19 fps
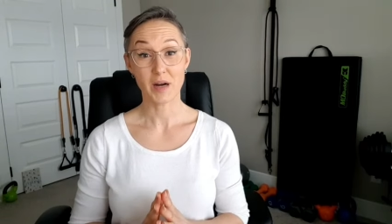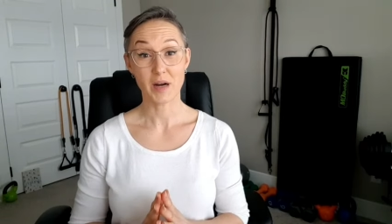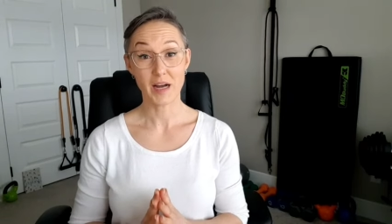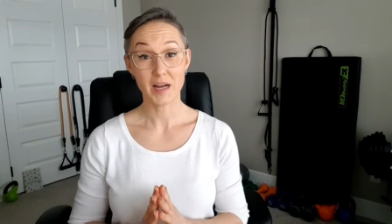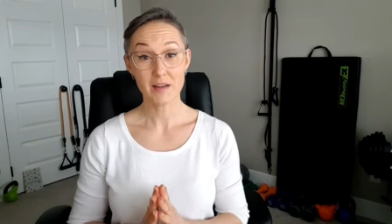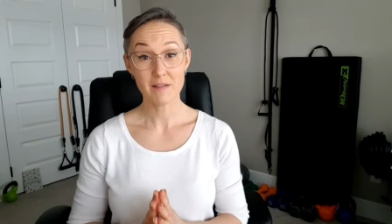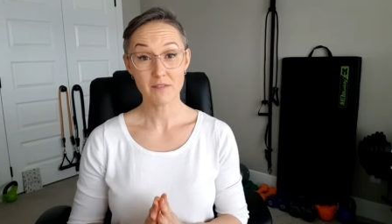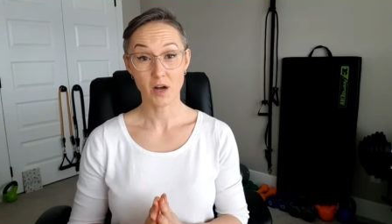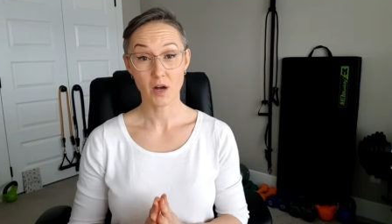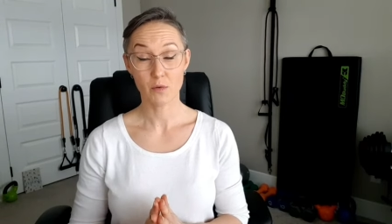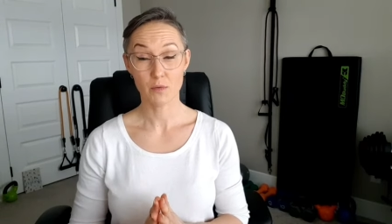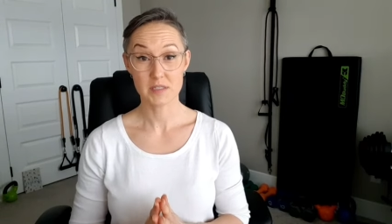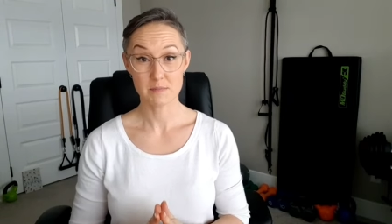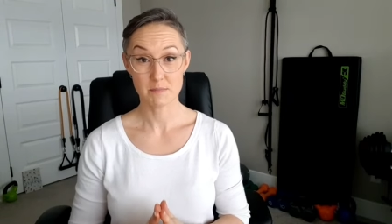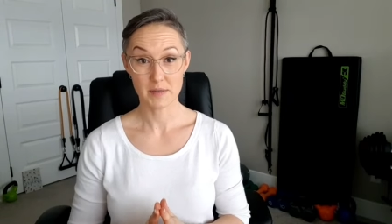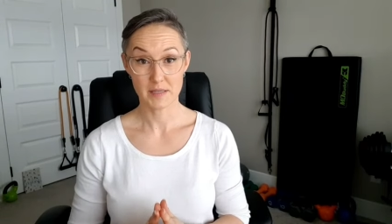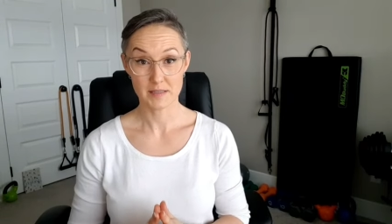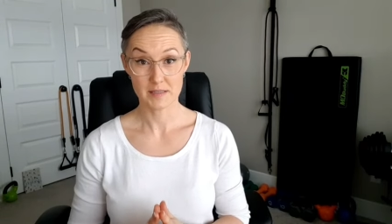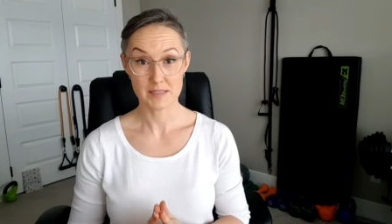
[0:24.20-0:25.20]
I've
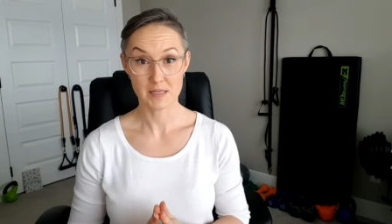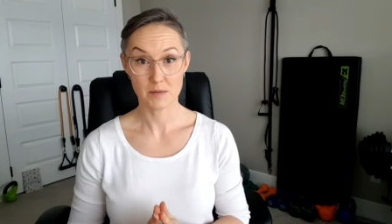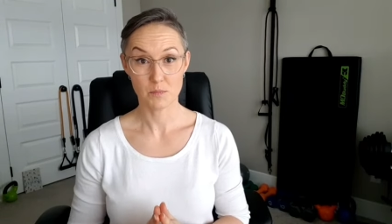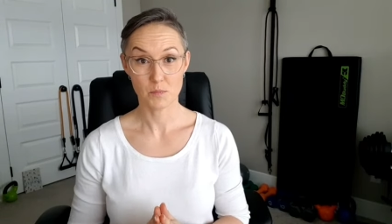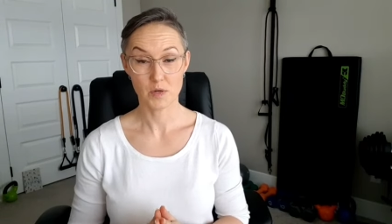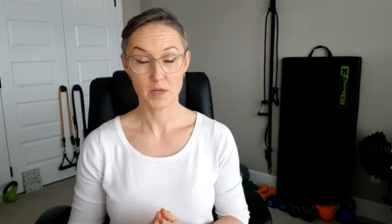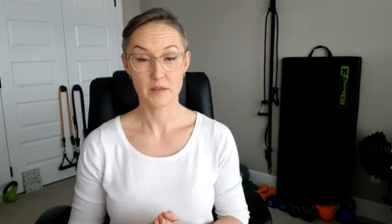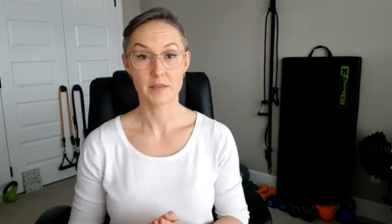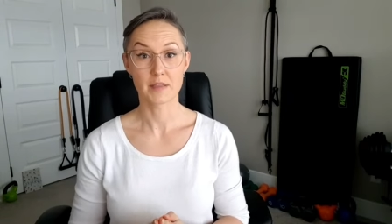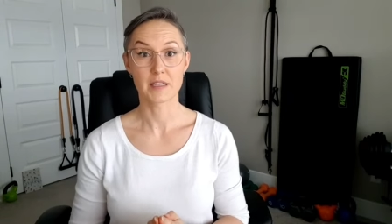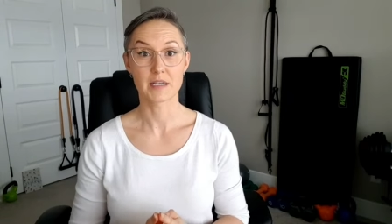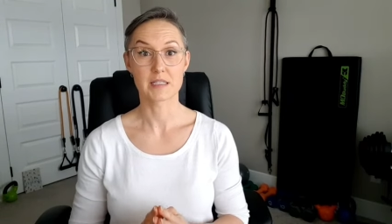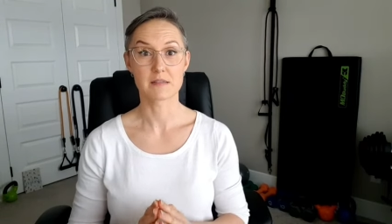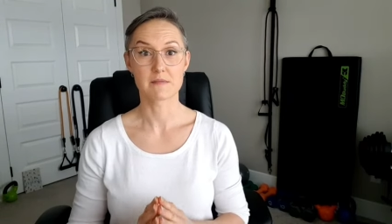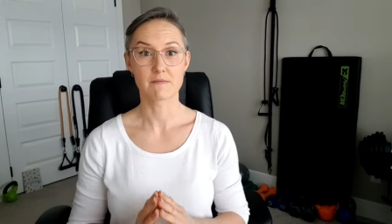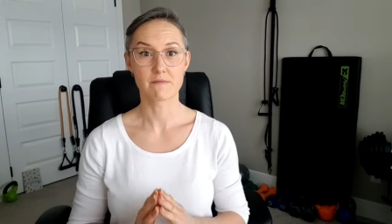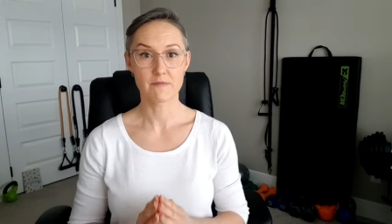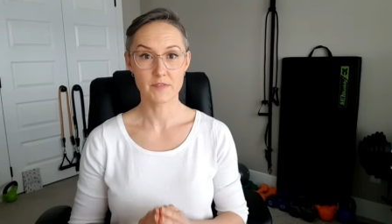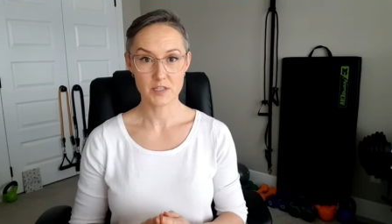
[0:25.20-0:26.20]
always been someone that
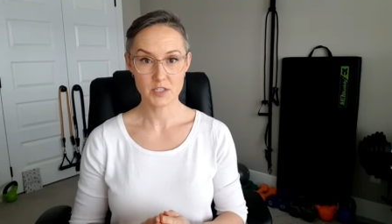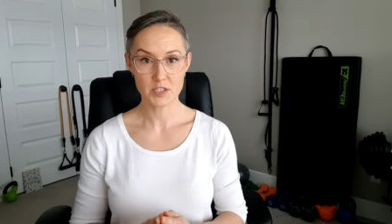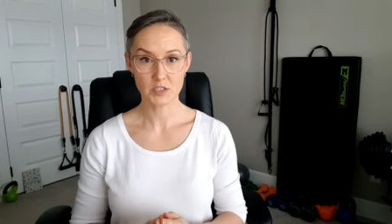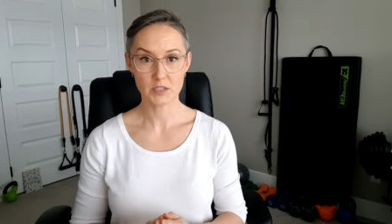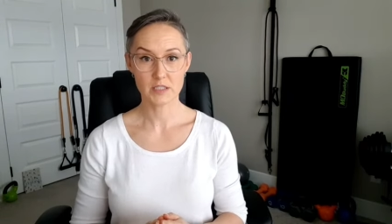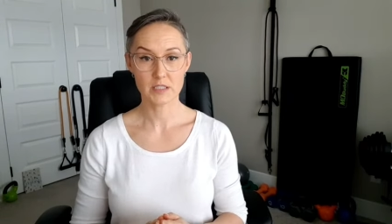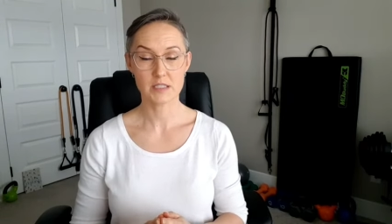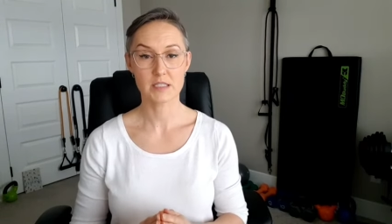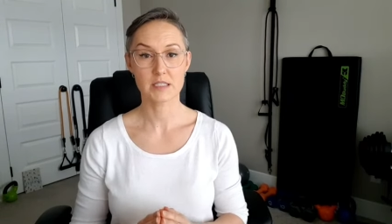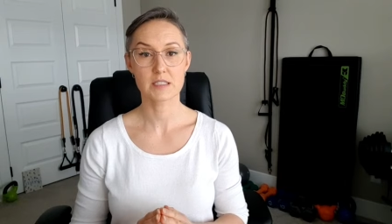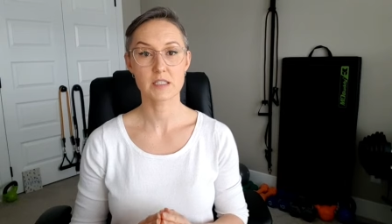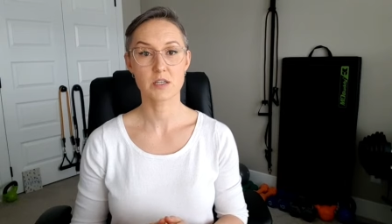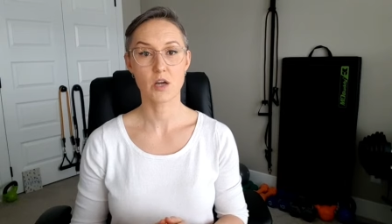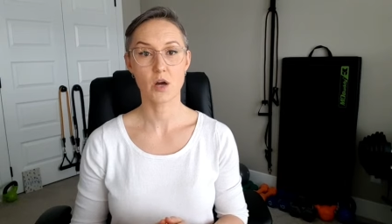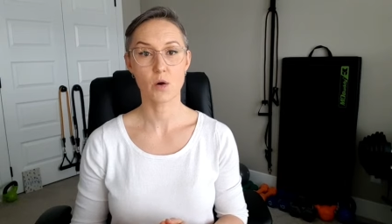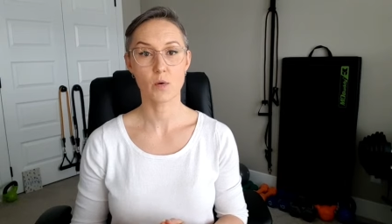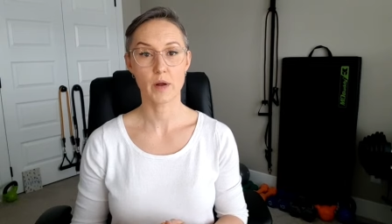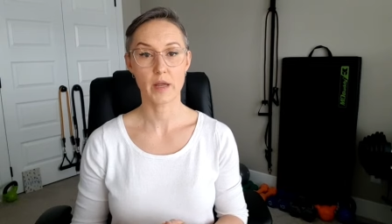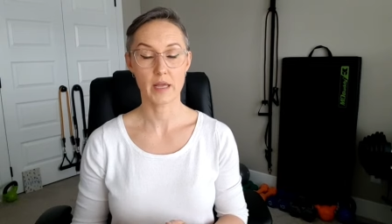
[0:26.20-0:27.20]
is vigilant to
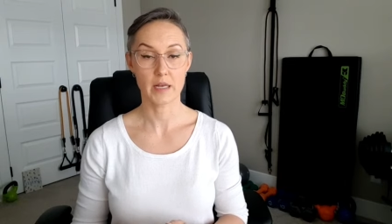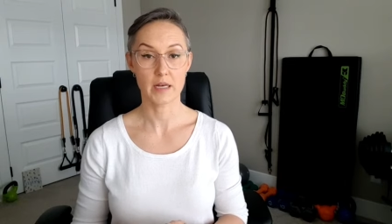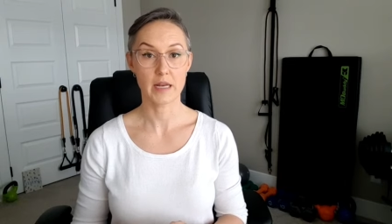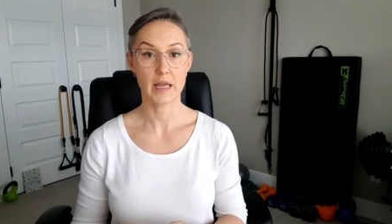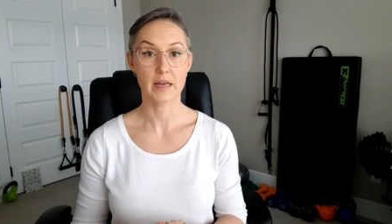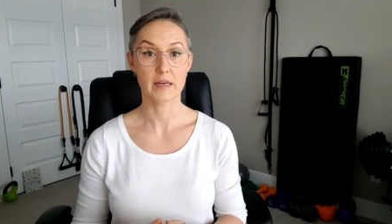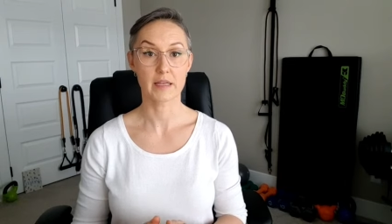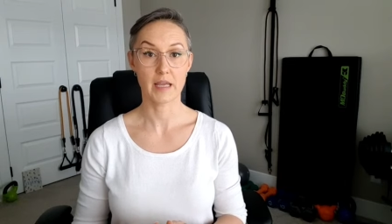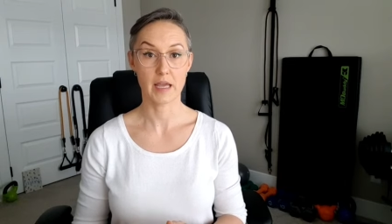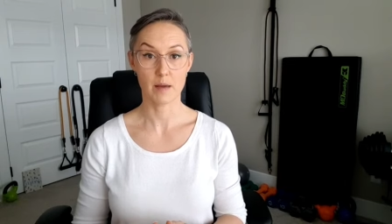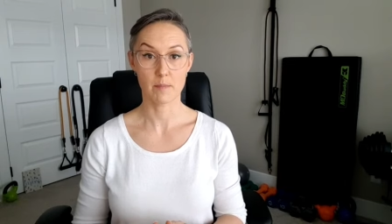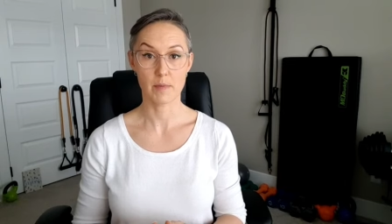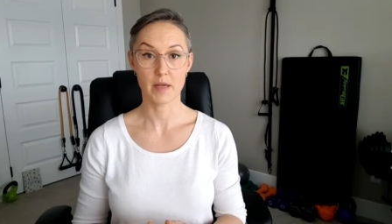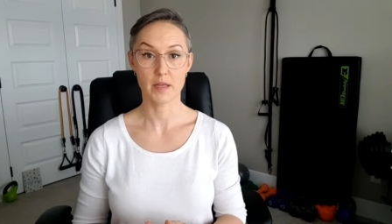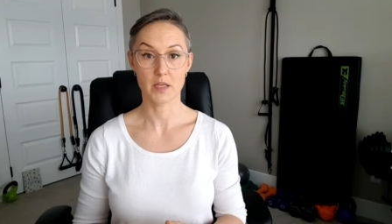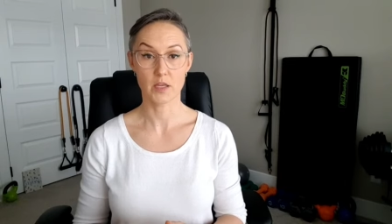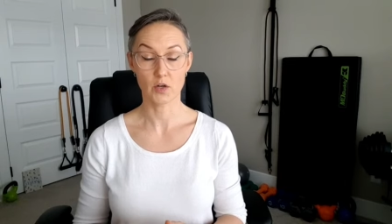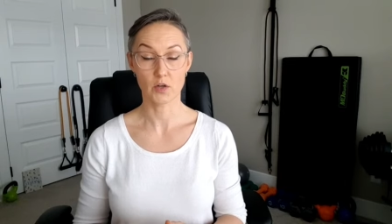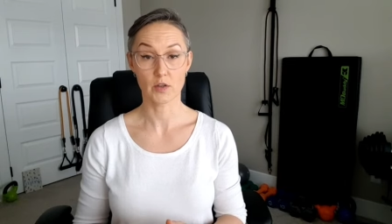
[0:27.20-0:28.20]
go in and get
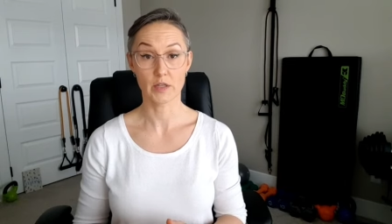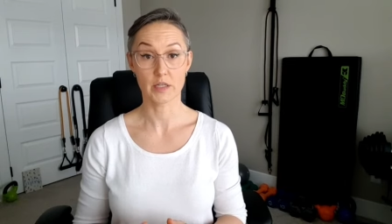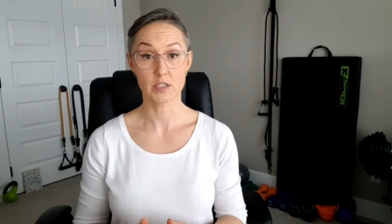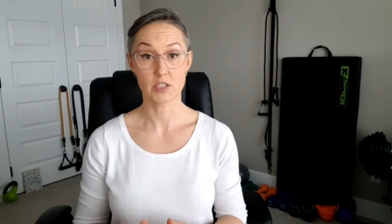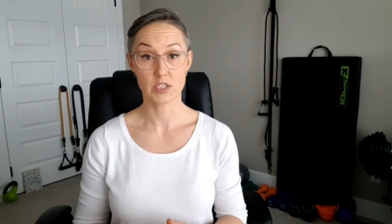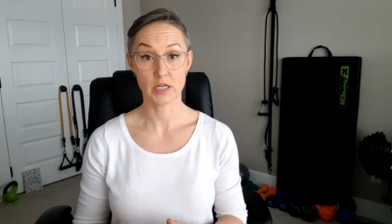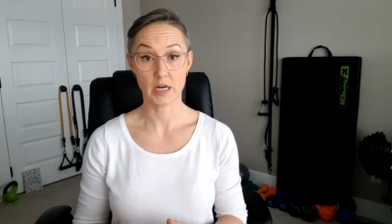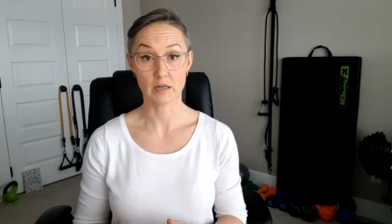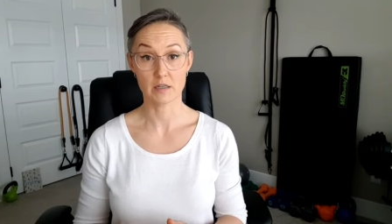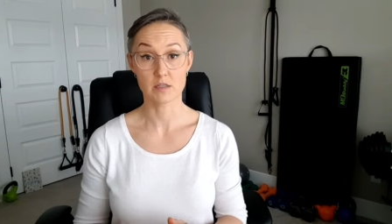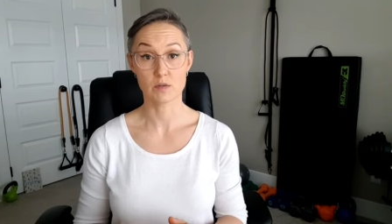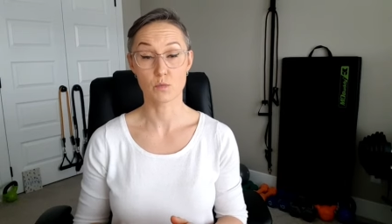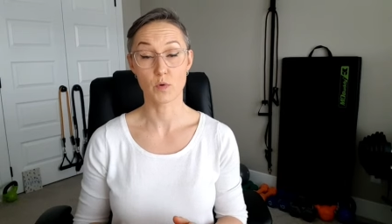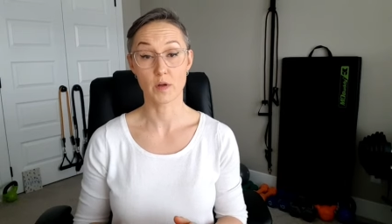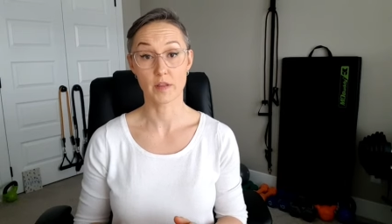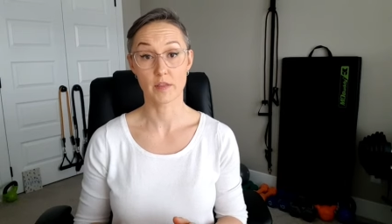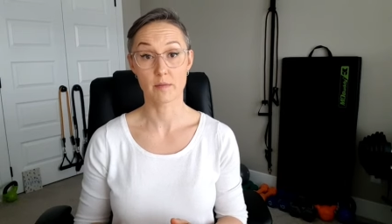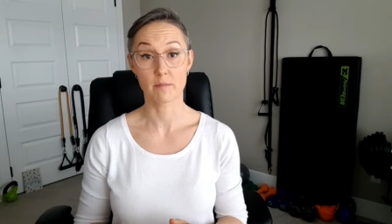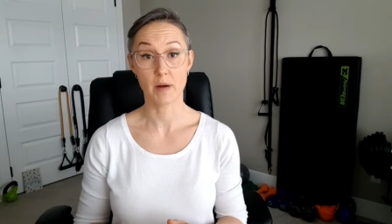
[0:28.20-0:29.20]
my yearly checks
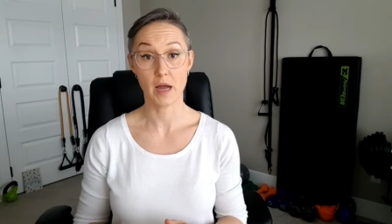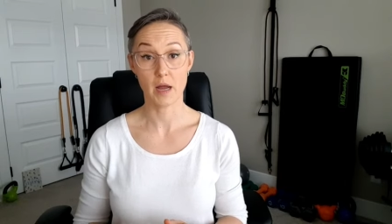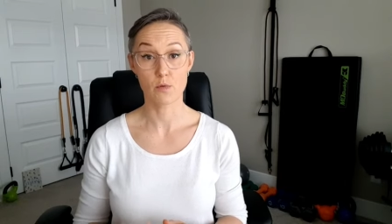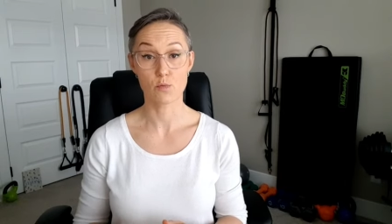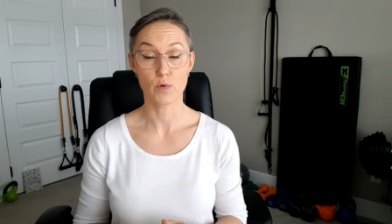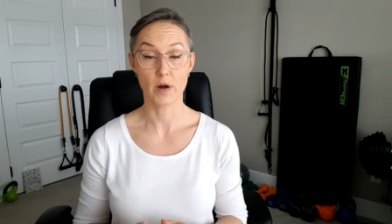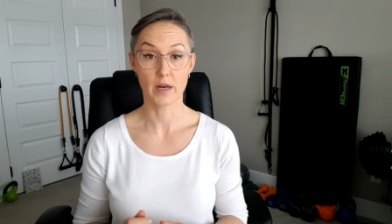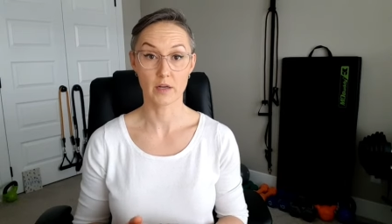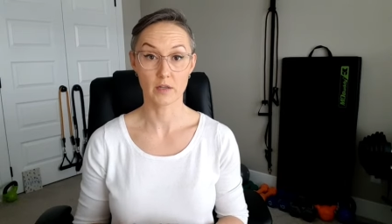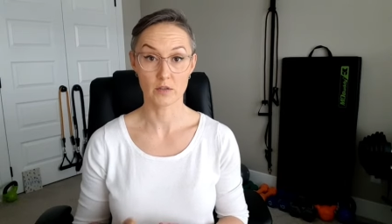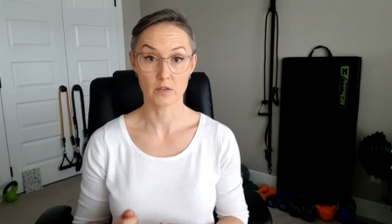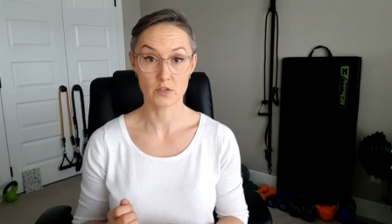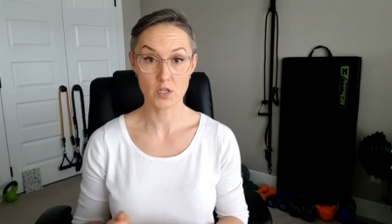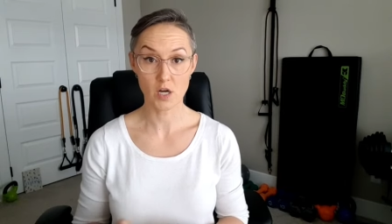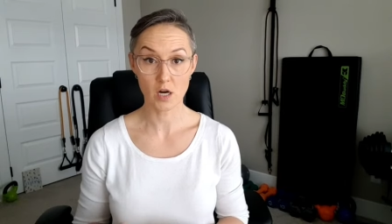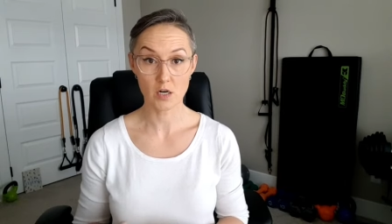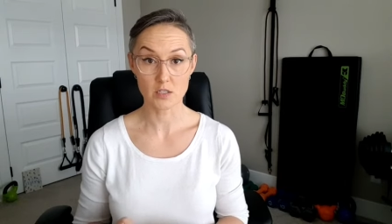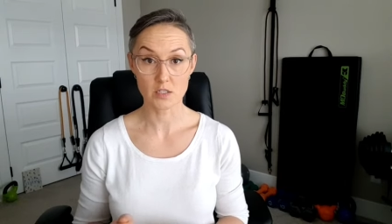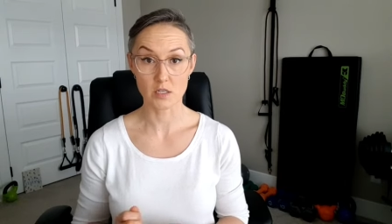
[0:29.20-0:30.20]
with my regular
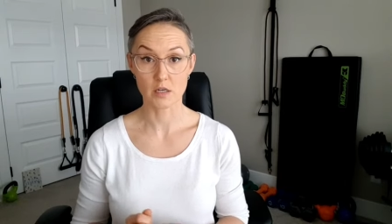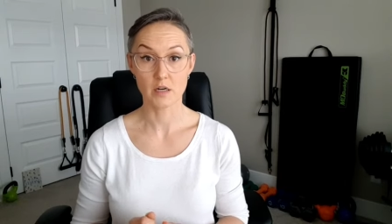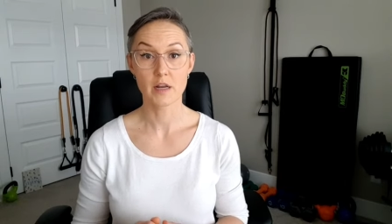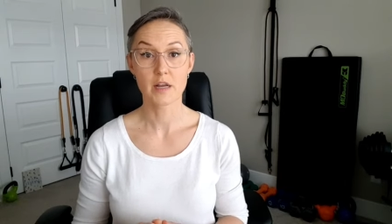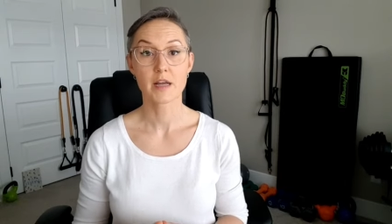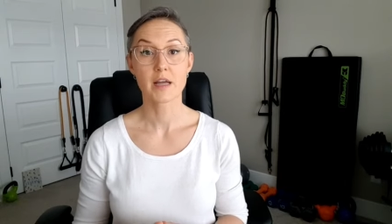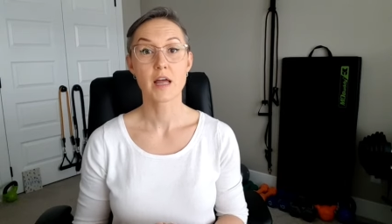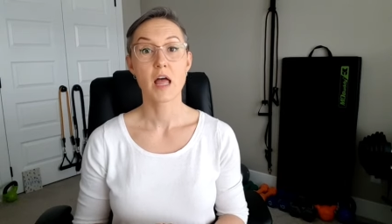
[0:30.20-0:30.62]
doctor.